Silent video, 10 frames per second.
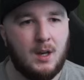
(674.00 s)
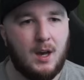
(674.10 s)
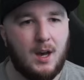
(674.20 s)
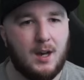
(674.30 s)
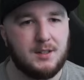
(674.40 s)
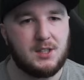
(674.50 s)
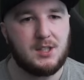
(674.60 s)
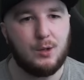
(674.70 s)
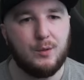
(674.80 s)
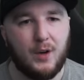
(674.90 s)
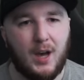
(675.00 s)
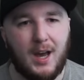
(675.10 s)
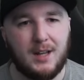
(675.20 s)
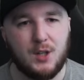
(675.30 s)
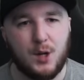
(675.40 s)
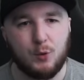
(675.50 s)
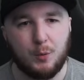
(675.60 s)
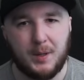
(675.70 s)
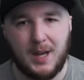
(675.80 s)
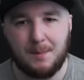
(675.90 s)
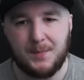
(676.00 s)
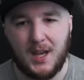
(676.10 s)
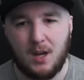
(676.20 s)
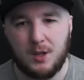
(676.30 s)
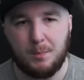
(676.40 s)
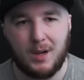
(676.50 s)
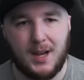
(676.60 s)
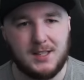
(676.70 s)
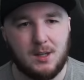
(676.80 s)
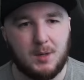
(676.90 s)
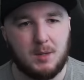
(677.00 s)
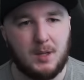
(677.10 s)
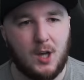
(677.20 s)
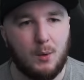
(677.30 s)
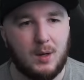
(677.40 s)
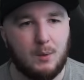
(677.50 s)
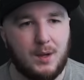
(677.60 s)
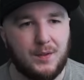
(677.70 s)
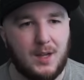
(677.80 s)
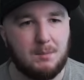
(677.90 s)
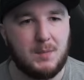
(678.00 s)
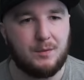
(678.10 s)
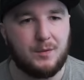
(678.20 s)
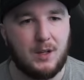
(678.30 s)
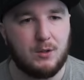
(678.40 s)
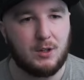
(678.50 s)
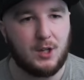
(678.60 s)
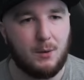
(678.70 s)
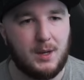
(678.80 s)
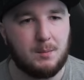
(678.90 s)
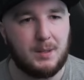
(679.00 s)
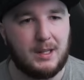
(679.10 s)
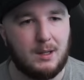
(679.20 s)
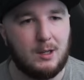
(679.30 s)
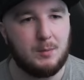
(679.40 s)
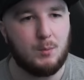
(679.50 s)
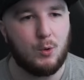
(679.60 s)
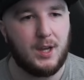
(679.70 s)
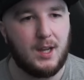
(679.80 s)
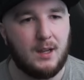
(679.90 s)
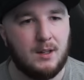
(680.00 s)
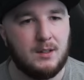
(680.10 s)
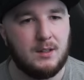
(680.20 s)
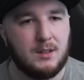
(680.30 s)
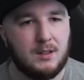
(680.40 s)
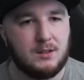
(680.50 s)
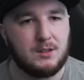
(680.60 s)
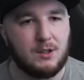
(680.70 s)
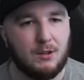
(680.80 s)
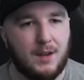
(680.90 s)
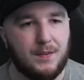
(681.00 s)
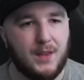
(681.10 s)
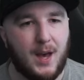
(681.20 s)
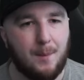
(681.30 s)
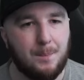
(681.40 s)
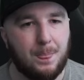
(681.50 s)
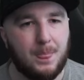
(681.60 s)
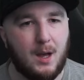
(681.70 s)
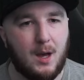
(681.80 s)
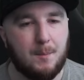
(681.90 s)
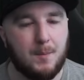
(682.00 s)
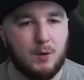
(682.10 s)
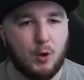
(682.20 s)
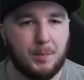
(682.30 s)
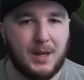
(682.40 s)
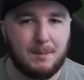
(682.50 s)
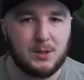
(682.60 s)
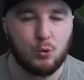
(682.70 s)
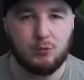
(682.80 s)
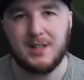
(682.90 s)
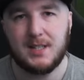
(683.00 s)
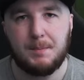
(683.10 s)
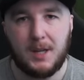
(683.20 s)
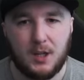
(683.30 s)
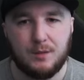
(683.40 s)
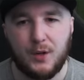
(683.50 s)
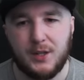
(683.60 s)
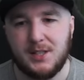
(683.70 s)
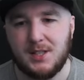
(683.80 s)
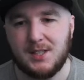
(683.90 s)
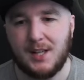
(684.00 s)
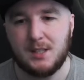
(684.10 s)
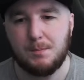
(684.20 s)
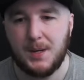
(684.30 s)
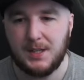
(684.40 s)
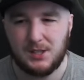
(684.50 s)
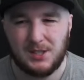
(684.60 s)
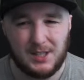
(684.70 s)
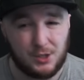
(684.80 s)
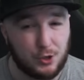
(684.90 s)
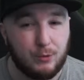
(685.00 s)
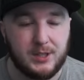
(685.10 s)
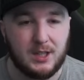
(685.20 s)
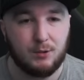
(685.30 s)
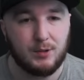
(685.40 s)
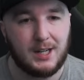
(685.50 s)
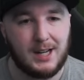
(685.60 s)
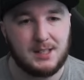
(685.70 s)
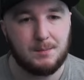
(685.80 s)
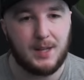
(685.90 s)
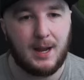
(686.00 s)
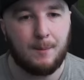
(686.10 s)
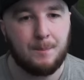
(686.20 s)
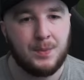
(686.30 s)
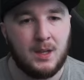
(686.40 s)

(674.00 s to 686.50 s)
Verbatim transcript: De Silva and Irugbanam, they are the players I'm going to be going with in midfield. I'm going to go in a little bit more here. Just go like that. Irugbanam is already being converted to centre mid. It's his shooting that really lets him down.